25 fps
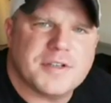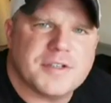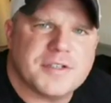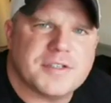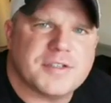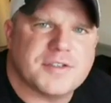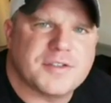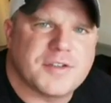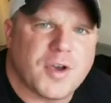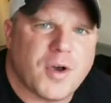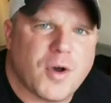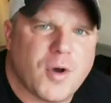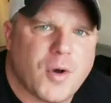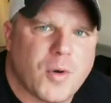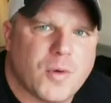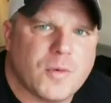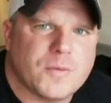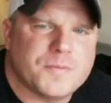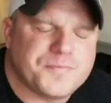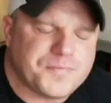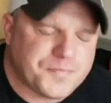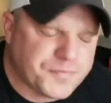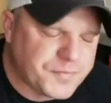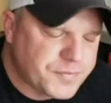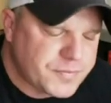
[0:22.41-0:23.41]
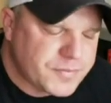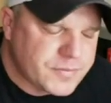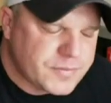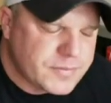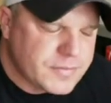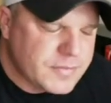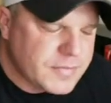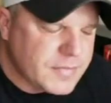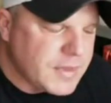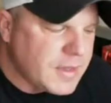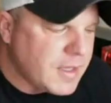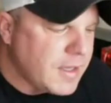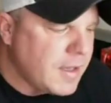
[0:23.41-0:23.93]
So
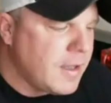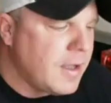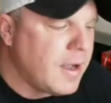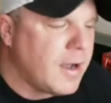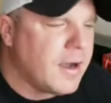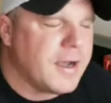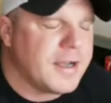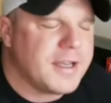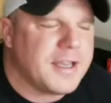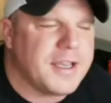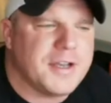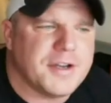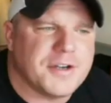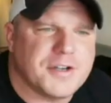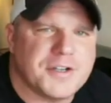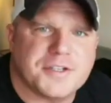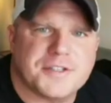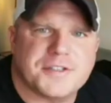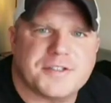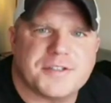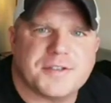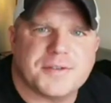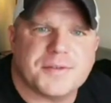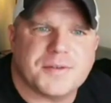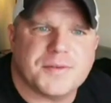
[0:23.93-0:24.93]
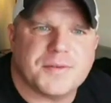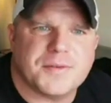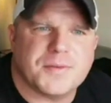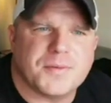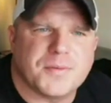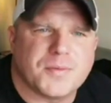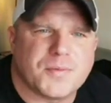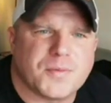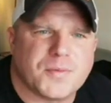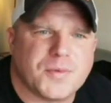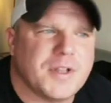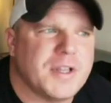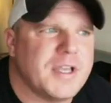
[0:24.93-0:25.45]
here's
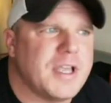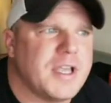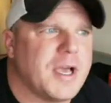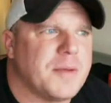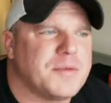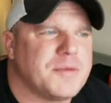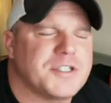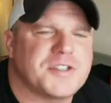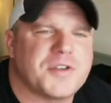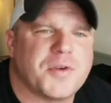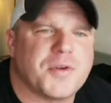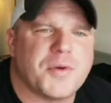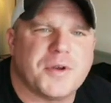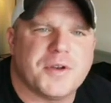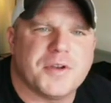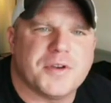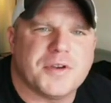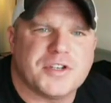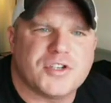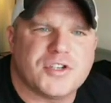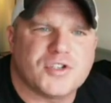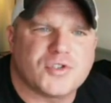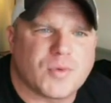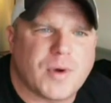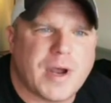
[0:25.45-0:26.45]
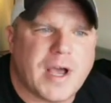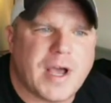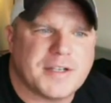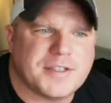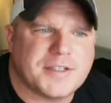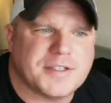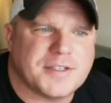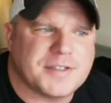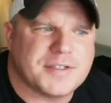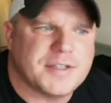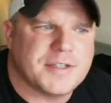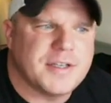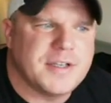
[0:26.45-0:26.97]
really, I'm just going to
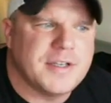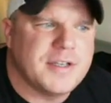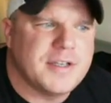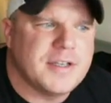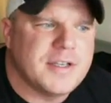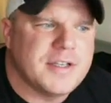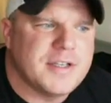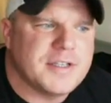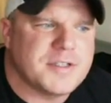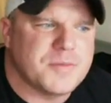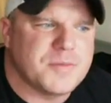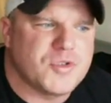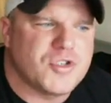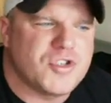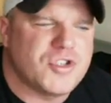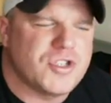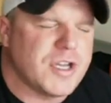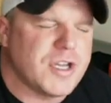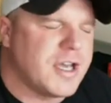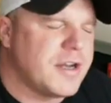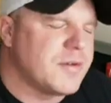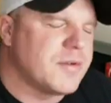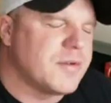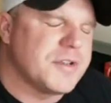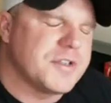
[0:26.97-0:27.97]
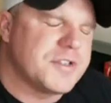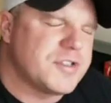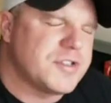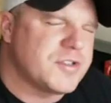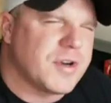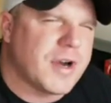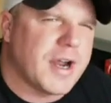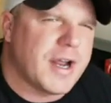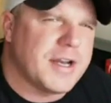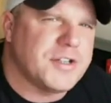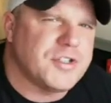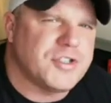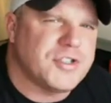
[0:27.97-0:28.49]
address some general
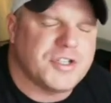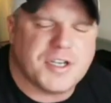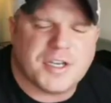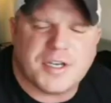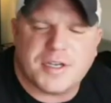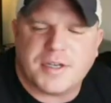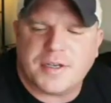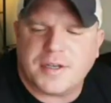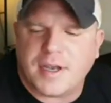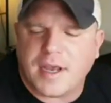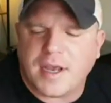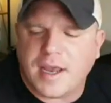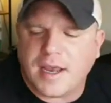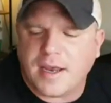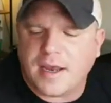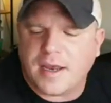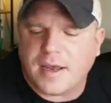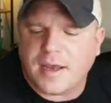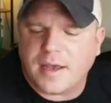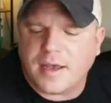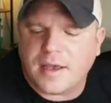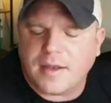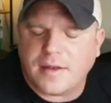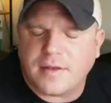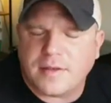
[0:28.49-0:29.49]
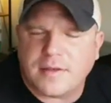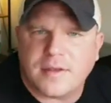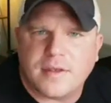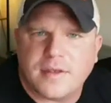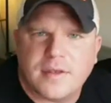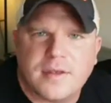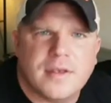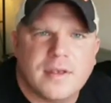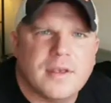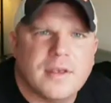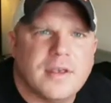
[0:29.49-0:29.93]
strategy and